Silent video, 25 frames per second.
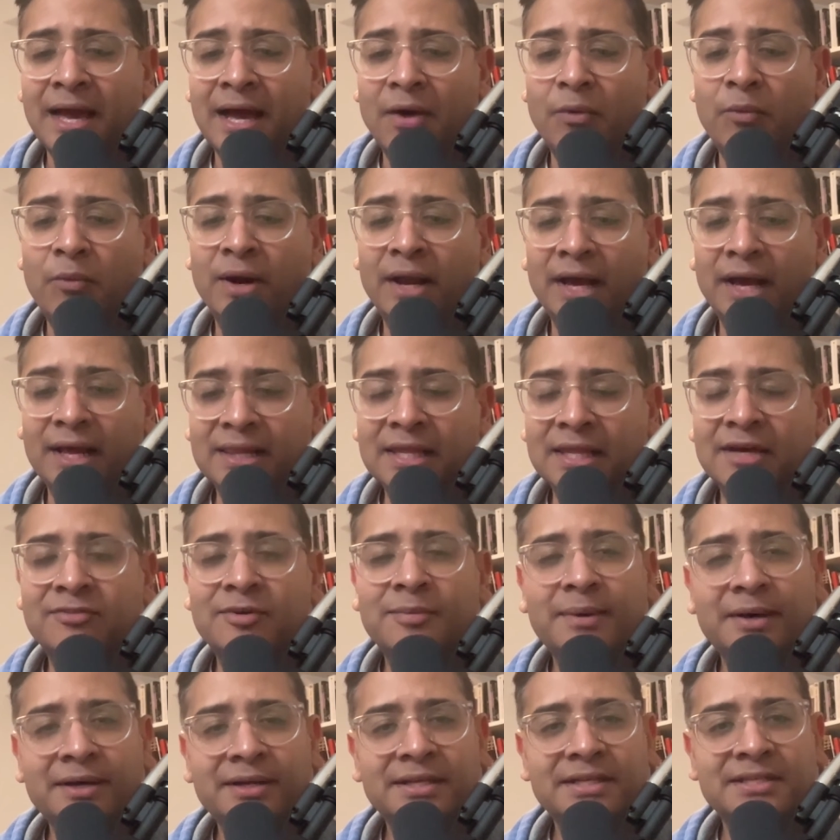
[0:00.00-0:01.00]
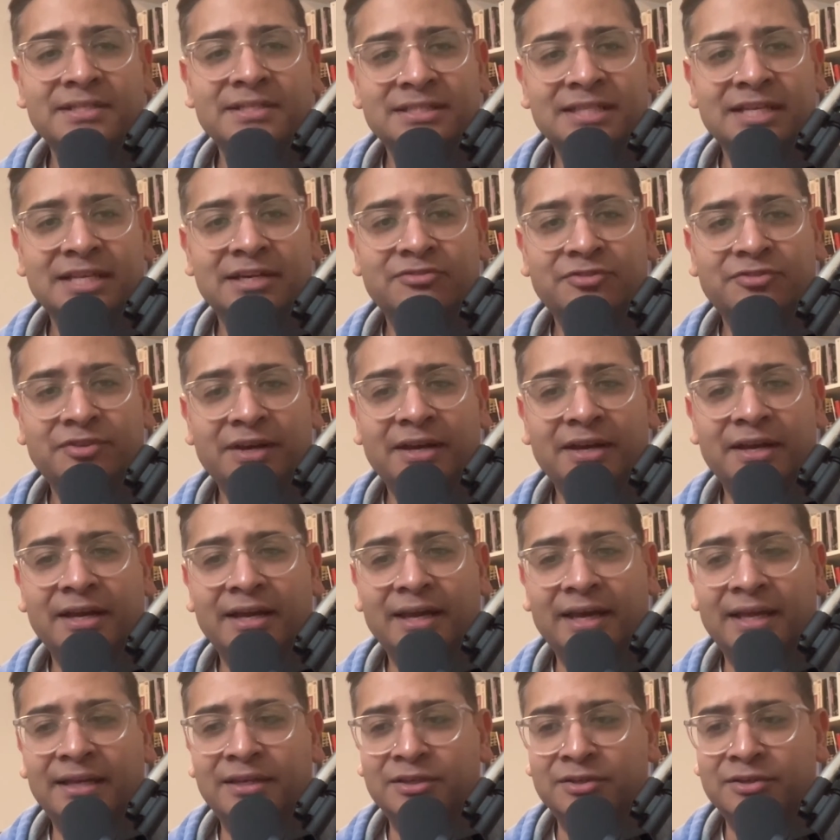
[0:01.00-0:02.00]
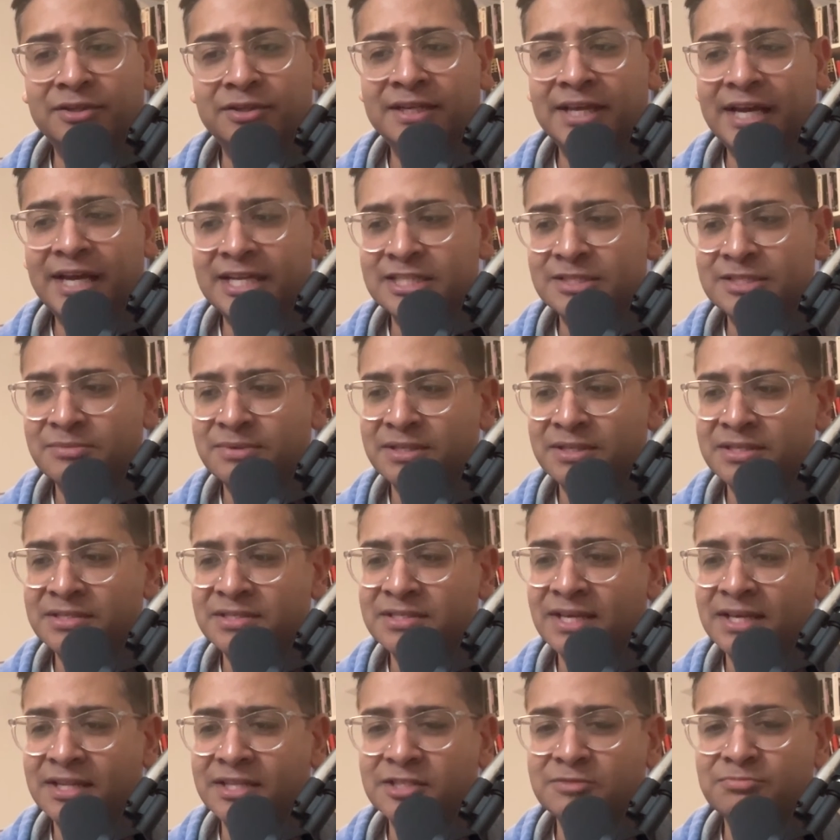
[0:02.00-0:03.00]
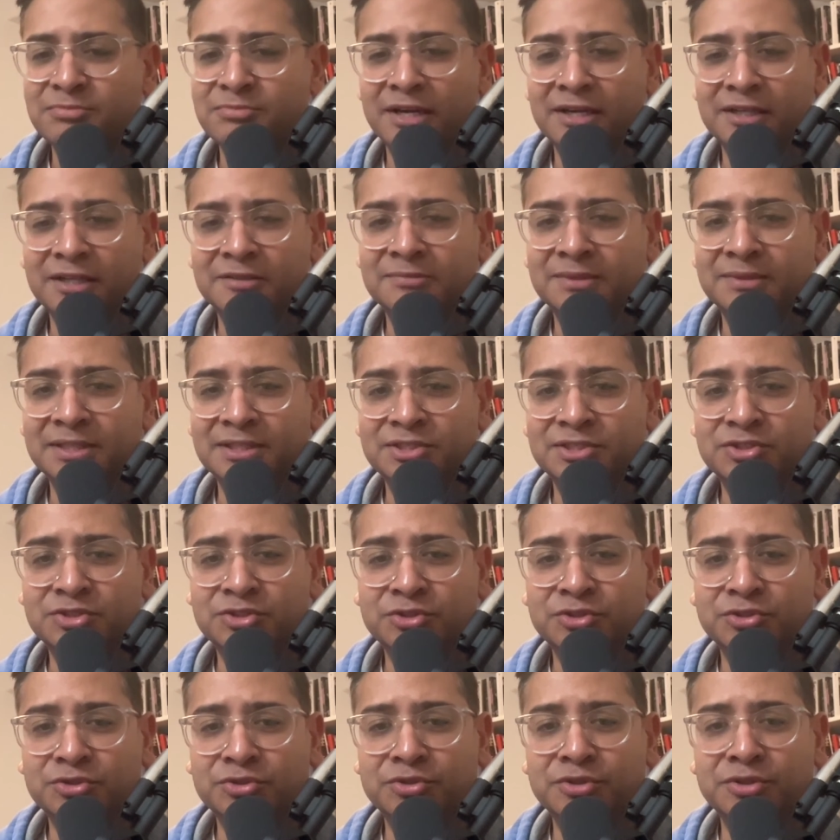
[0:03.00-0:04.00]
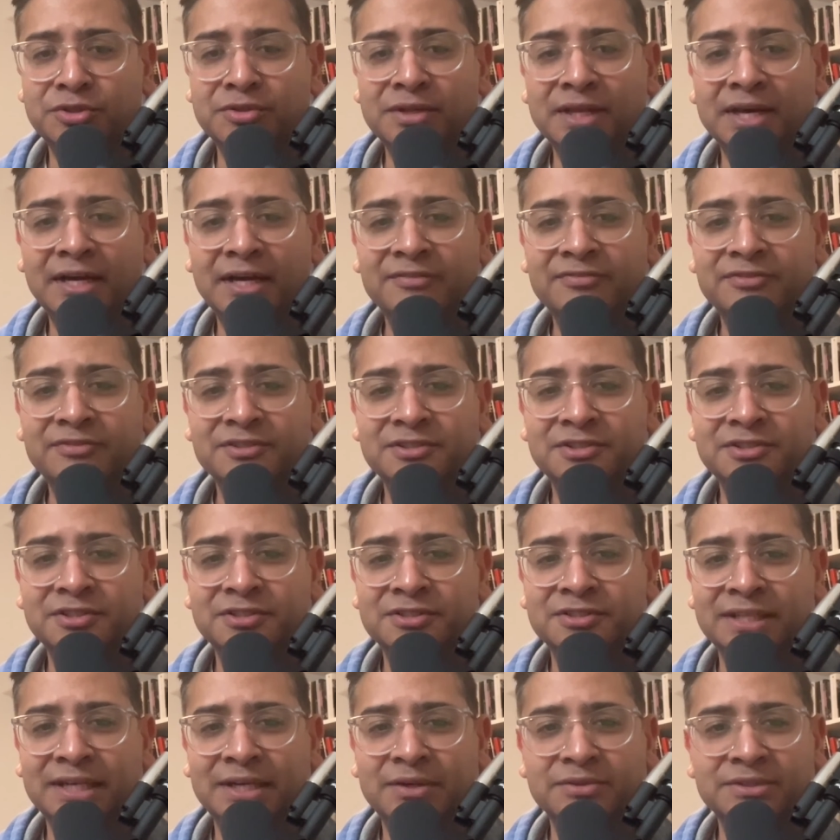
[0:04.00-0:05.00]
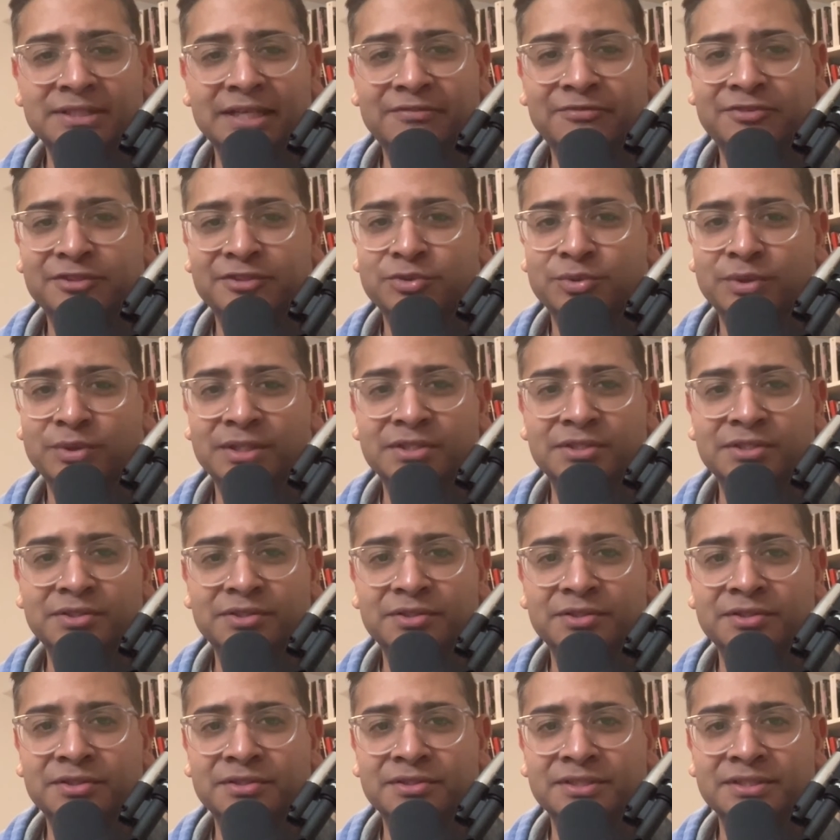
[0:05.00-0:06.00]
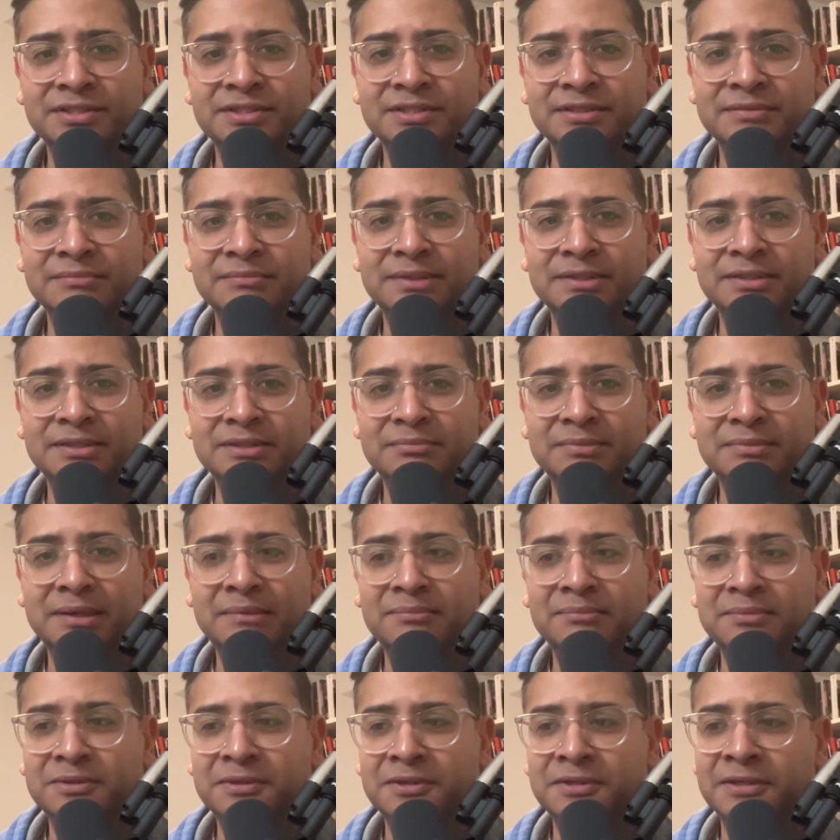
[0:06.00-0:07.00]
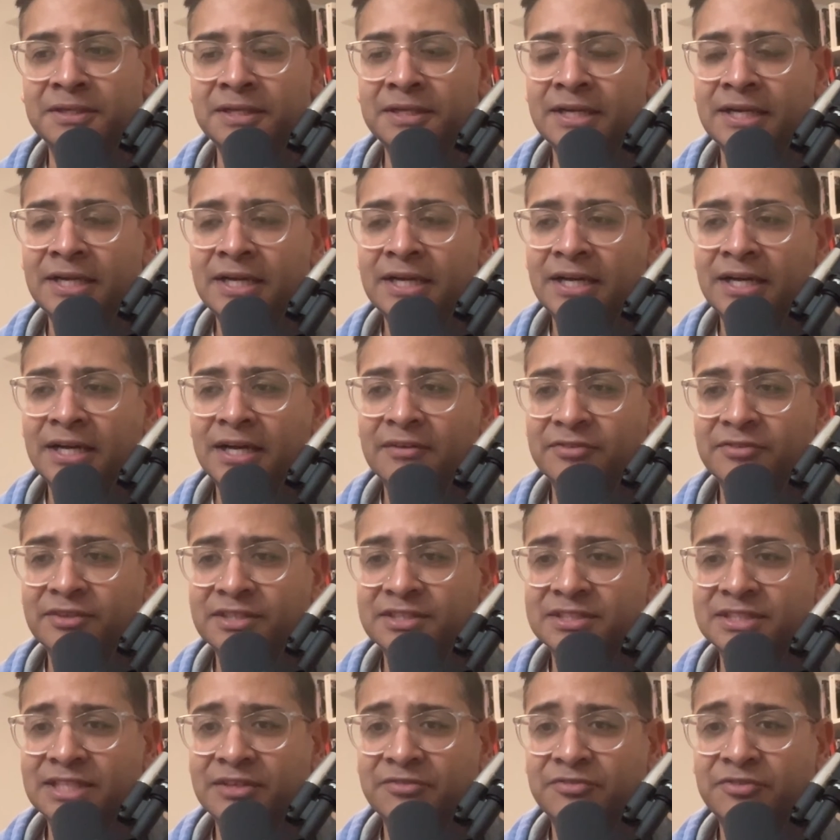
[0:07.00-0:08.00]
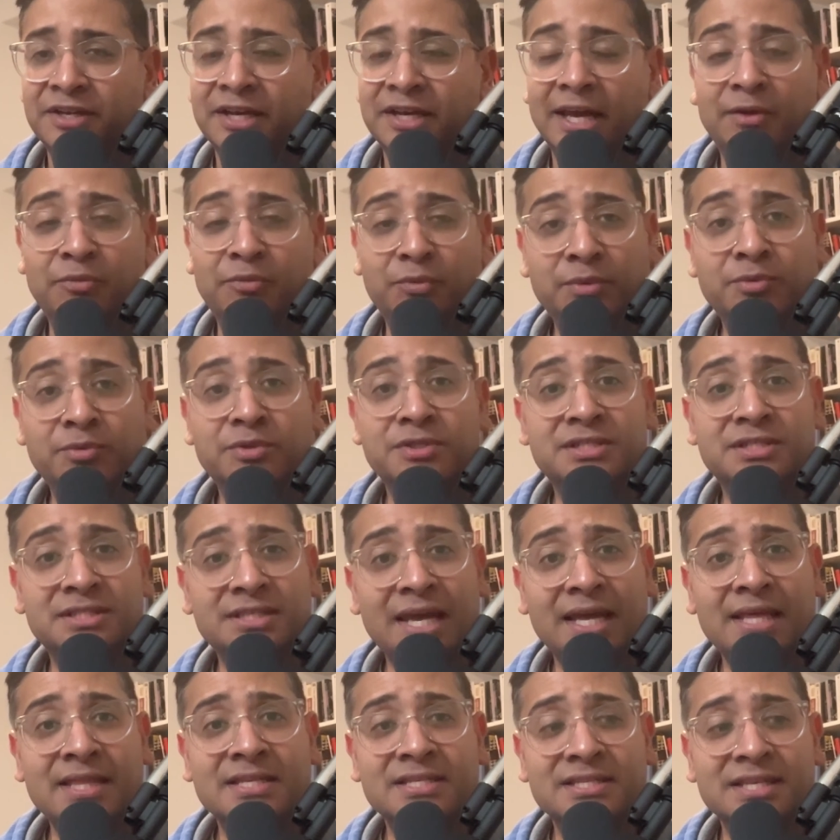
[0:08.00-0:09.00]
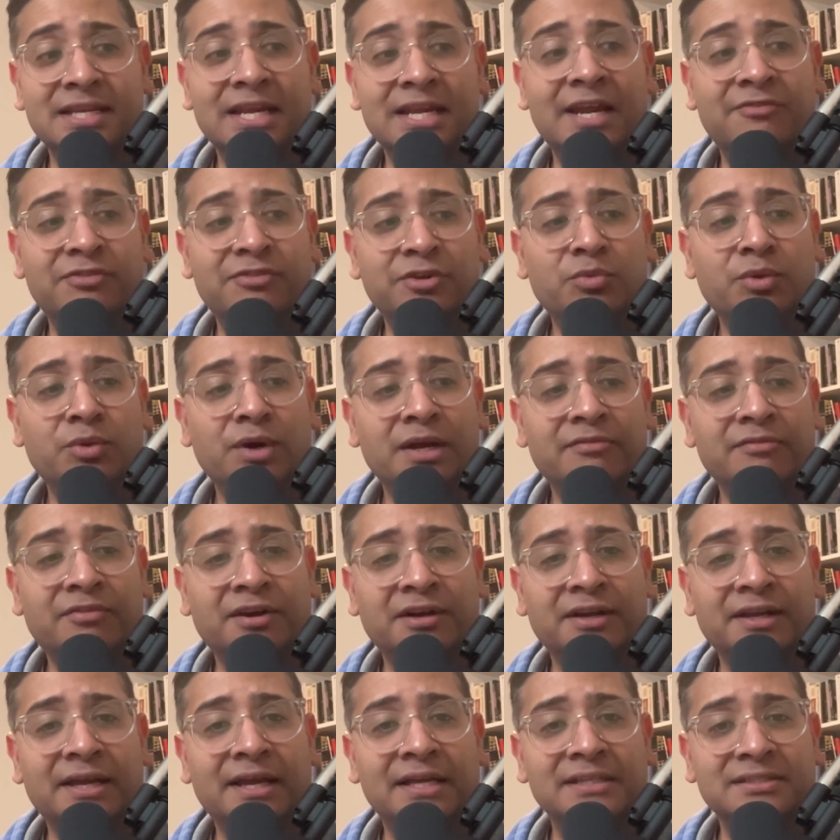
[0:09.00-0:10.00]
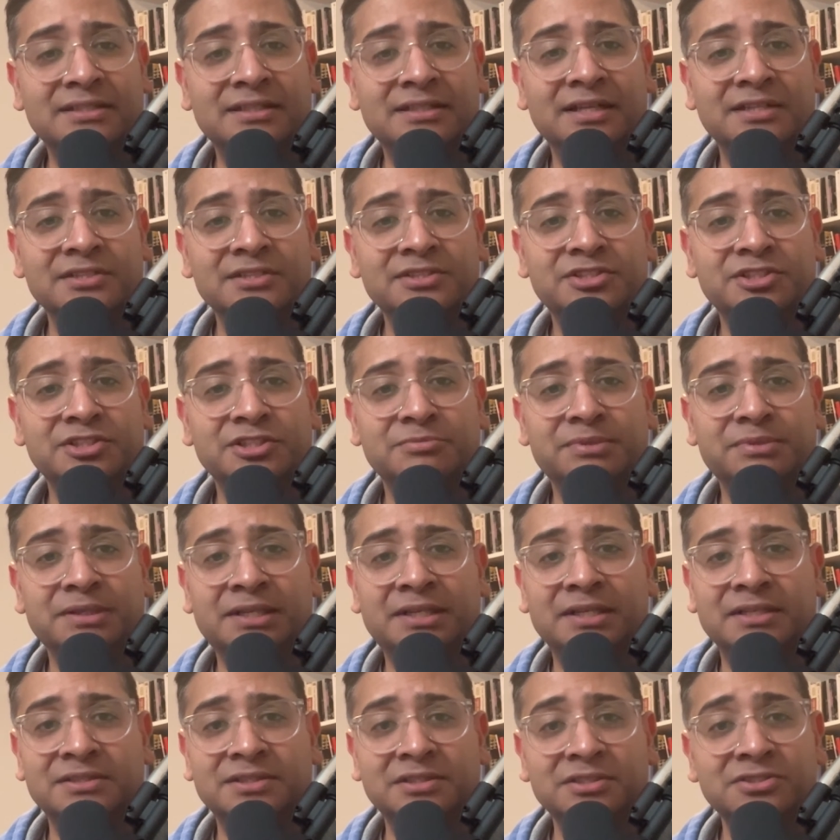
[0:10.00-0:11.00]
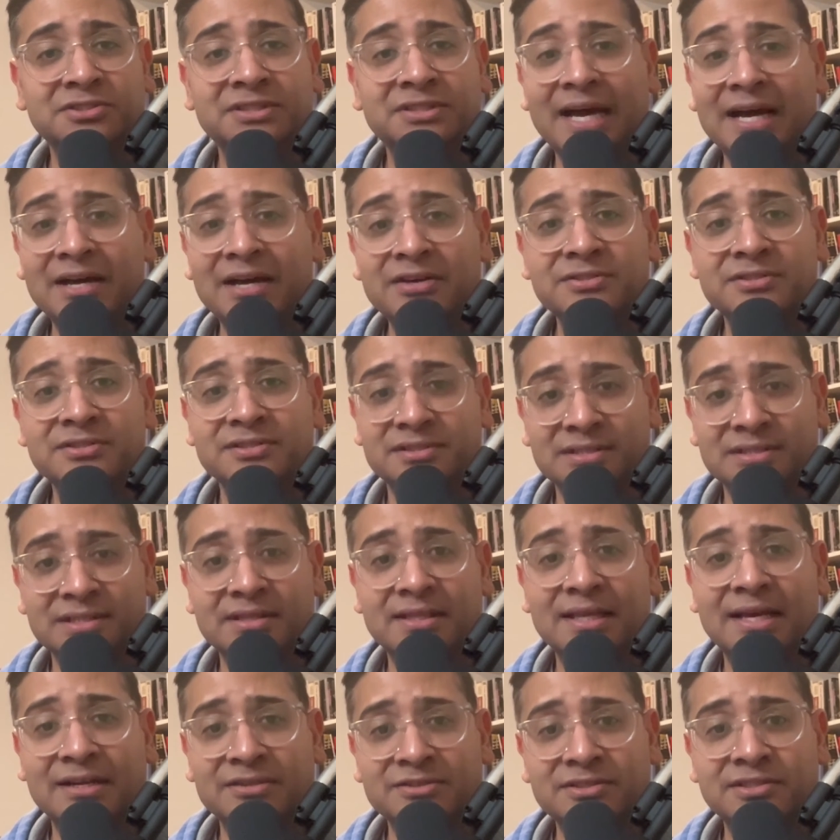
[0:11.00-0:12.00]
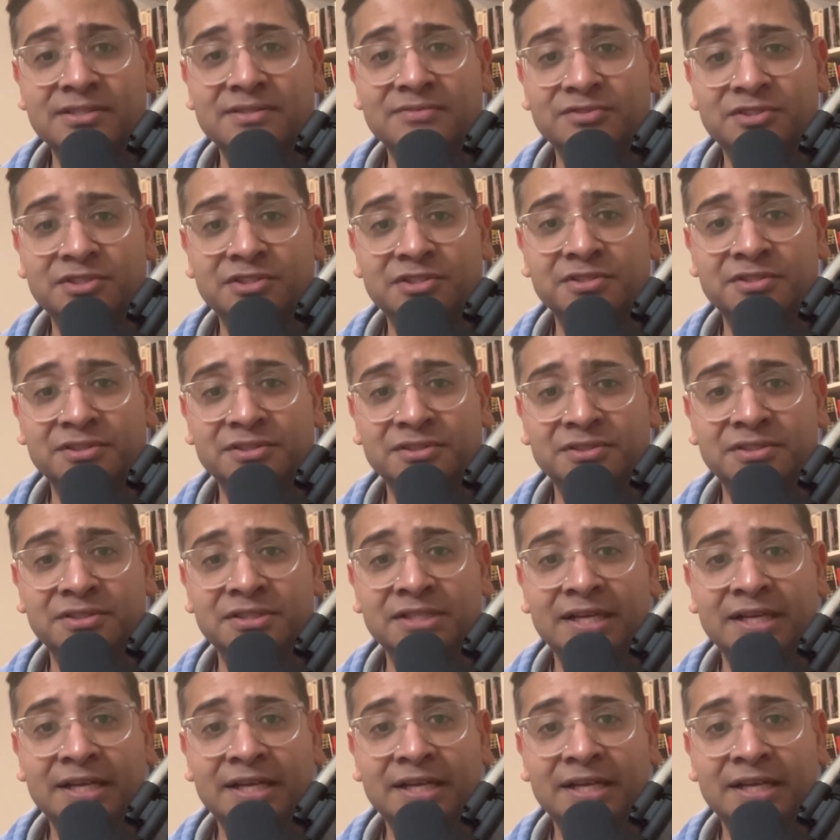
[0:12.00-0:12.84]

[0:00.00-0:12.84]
What I love about ECFA, and you didn't ask me to say this, Michael, but it's true. New Life, the church that I was at for 22 years, is a member of ECFA, and we would say this at every one of our guest lunches, because there's thousands and thousands of churches